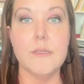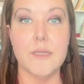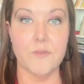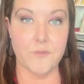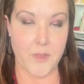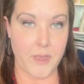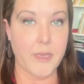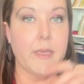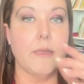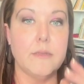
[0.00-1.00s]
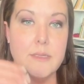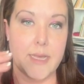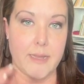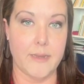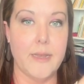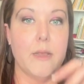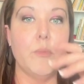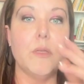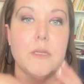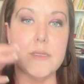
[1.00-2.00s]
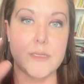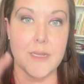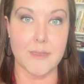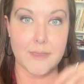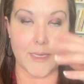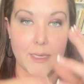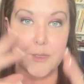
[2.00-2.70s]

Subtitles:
to find that nebulous nothing